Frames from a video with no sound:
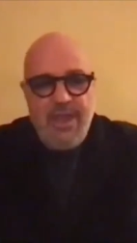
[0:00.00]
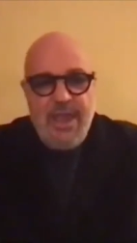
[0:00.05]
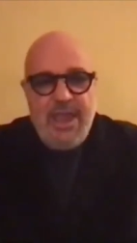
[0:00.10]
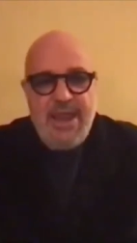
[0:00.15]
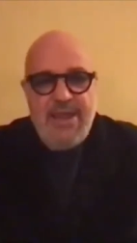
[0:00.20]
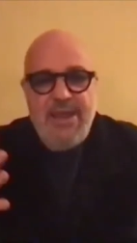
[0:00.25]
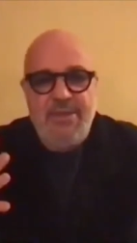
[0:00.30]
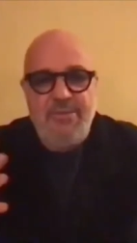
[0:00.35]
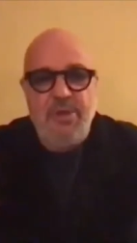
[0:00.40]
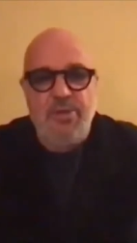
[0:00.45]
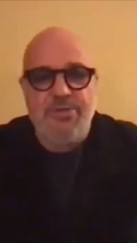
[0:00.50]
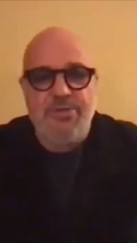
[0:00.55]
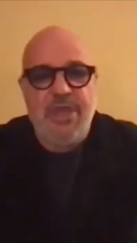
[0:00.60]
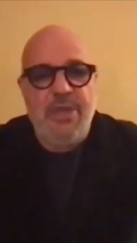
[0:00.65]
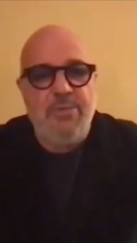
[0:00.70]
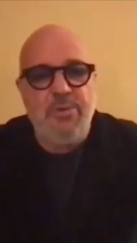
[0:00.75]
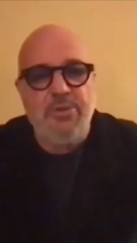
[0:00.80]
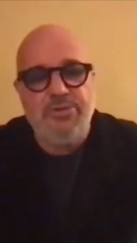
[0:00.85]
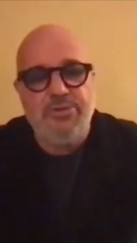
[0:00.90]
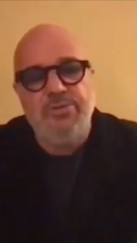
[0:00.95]
And I'm not
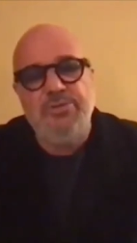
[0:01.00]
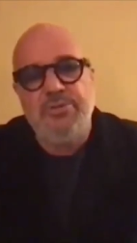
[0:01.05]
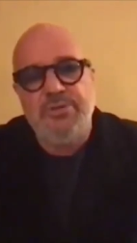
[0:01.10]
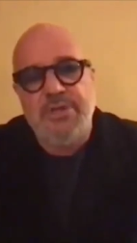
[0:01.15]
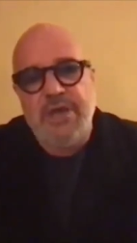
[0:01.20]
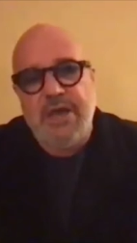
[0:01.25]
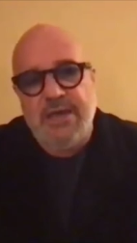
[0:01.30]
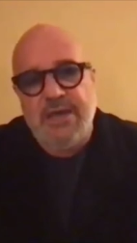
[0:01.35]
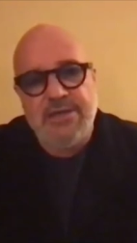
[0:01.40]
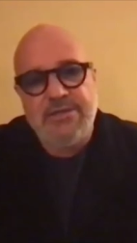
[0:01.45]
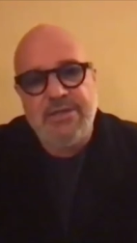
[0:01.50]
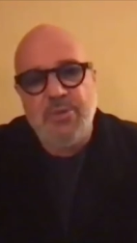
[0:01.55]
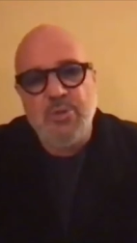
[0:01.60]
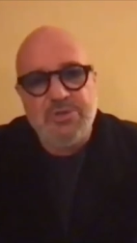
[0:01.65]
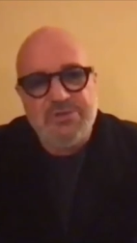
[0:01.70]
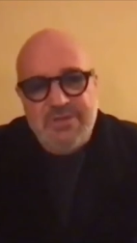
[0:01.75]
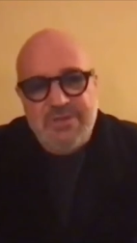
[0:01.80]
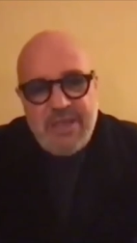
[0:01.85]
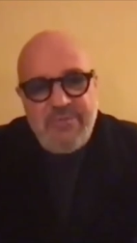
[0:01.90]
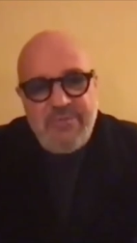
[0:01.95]
able to do that. I
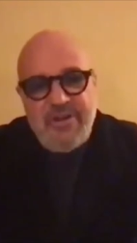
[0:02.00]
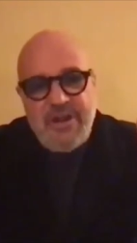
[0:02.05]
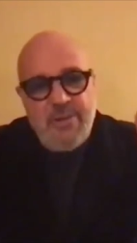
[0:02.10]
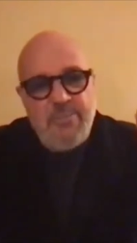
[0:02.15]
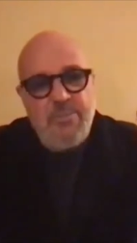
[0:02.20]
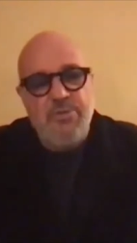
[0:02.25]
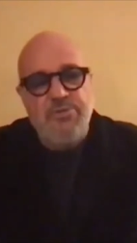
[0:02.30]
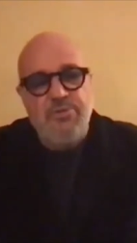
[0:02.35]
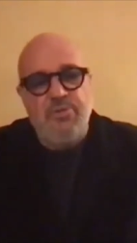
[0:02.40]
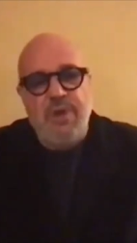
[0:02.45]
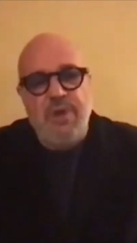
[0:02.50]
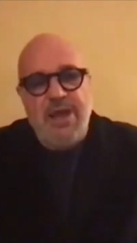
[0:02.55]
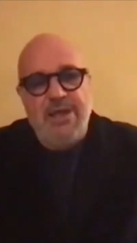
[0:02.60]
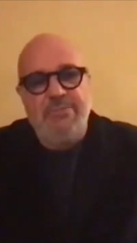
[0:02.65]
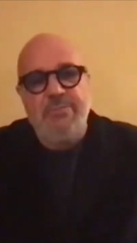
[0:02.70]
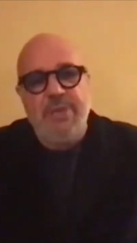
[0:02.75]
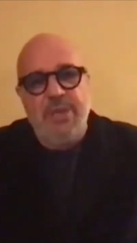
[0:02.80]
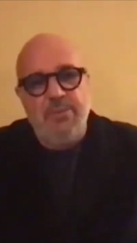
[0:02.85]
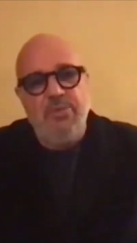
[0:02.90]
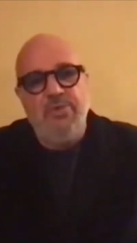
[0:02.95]
was never able to
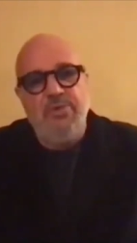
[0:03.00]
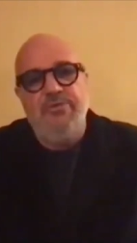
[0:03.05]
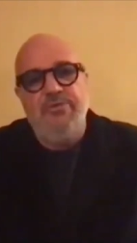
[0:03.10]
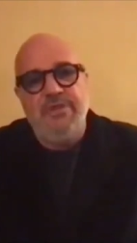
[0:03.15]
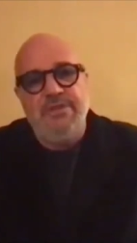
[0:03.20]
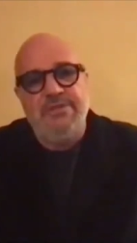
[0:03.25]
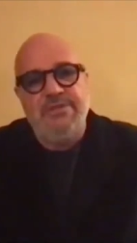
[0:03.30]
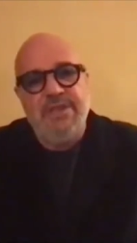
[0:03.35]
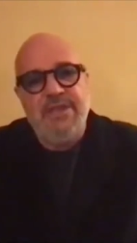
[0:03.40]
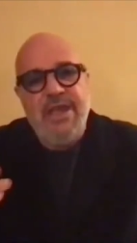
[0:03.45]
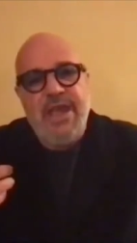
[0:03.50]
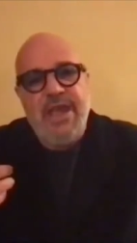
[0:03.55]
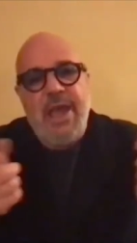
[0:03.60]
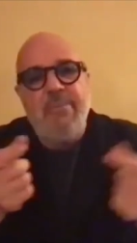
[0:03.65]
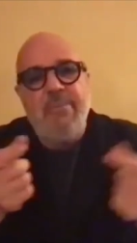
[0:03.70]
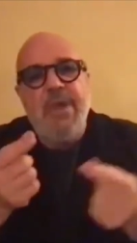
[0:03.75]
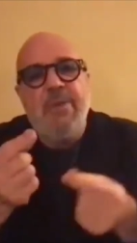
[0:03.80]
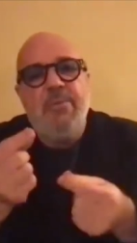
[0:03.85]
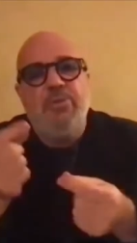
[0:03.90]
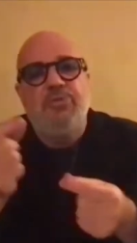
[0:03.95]
write my movies.
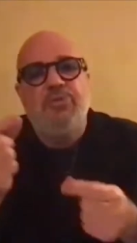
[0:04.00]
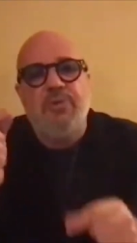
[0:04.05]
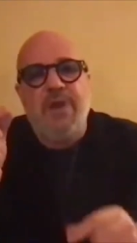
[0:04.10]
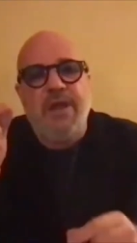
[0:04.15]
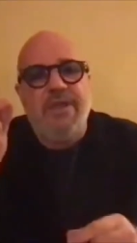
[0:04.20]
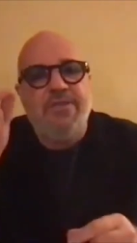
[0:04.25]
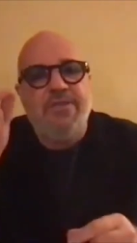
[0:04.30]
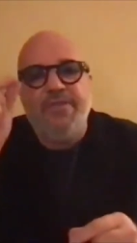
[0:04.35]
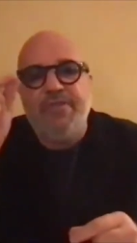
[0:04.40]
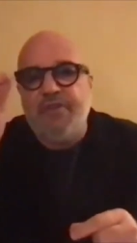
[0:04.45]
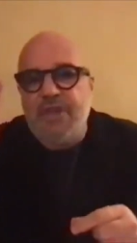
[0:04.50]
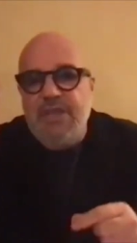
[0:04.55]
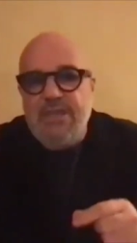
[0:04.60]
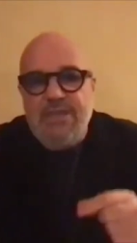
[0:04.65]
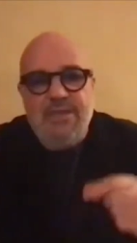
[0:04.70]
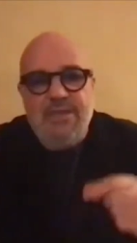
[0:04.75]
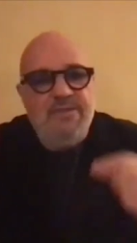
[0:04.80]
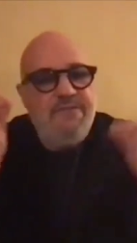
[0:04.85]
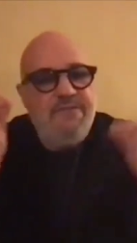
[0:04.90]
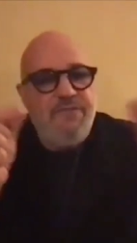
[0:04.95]
I'm able to write
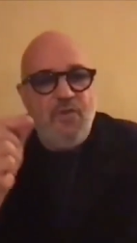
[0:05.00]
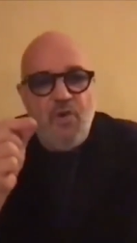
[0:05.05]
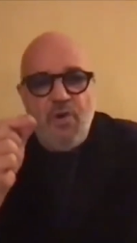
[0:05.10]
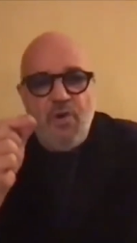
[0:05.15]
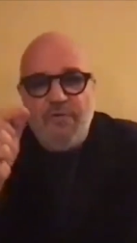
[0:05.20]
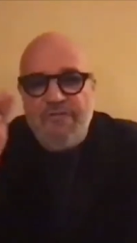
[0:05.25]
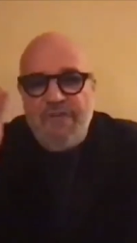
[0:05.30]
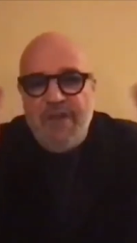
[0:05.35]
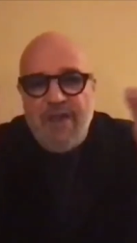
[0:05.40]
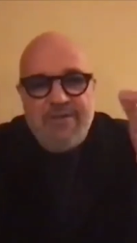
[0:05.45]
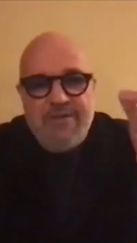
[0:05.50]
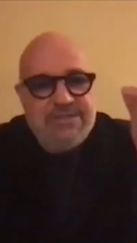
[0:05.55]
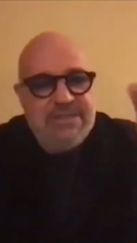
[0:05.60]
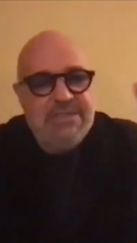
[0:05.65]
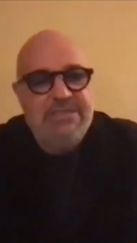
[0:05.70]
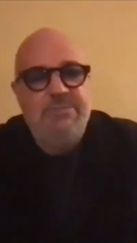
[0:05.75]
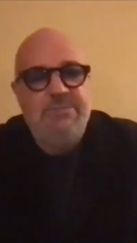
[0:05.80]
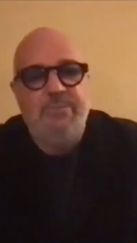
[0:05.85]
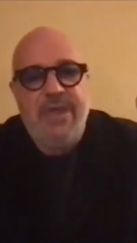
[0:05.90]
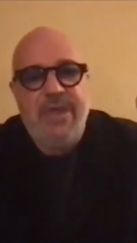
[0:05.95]
3, 4, 5,
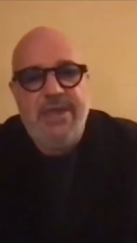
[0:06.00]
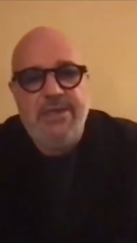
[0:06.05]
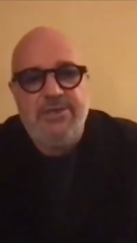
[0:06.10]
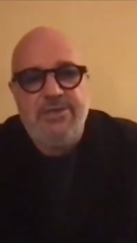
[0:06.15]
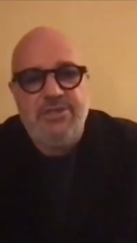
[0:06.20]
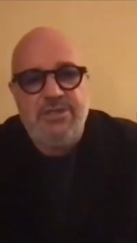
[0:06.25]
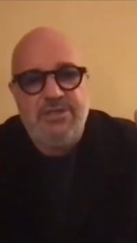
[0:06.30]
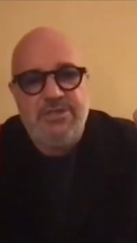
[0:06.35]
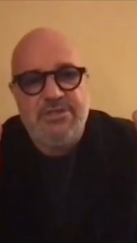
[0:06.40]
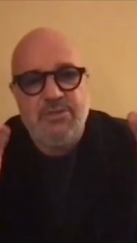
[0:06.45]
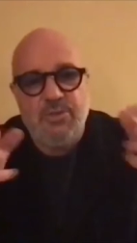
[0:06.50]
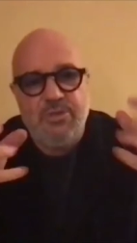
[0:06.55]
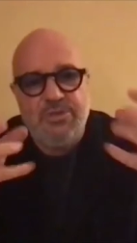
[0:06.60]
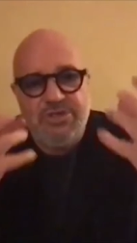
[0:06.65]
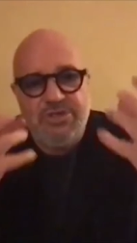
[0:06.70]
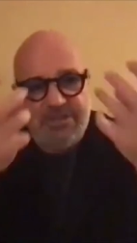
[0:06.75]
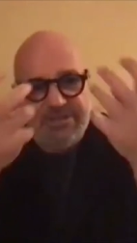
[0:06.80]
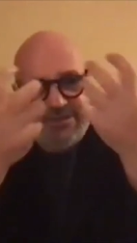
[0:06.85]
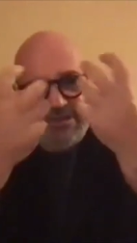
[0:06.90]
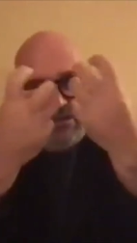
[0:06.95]
6 pages,
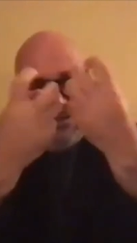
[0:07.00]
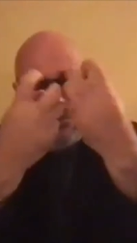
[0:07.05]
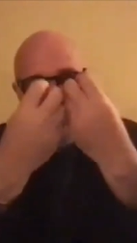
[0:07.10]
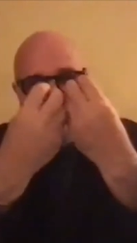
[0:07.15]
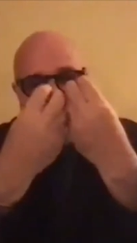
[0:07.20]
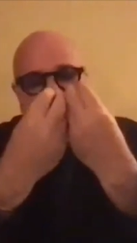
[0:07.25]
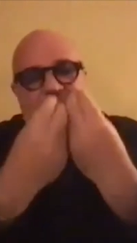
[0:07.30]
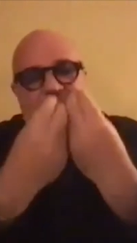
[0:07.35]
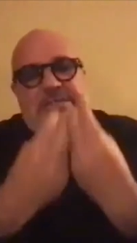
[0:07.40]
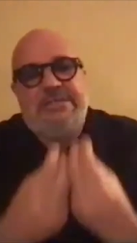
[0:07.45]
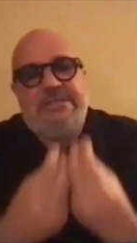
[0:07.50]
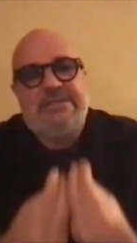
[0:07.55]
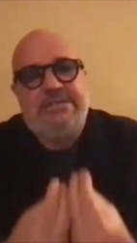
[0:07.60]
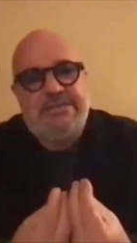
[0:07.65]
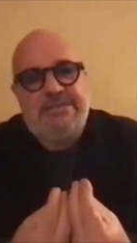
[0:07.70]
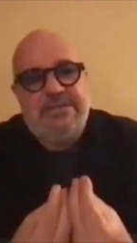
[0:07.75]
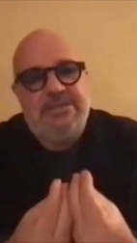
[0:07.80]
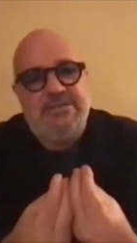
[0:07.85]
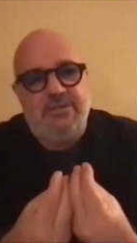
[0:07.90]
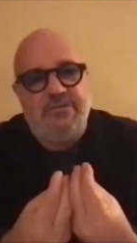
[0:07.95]
which is a
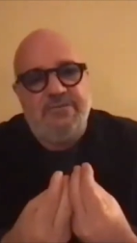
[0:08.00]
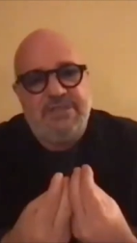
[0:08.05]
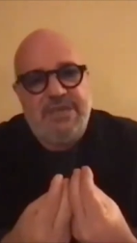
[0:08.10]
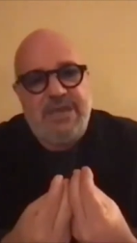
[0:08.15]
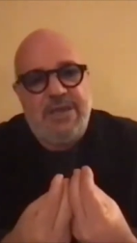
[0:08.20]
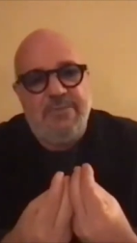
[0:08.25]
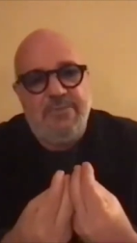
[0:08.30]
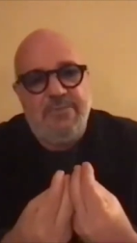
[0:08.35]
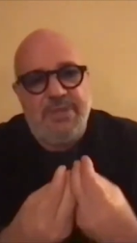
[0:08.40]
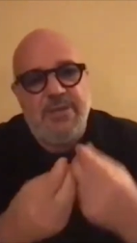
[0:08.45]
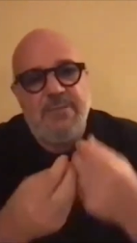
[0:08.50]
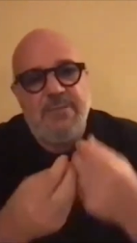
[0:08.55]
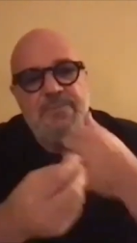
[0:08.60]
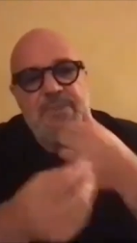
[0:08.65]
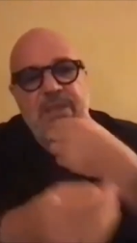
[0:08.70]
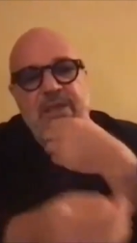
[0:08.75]
synthesis of something.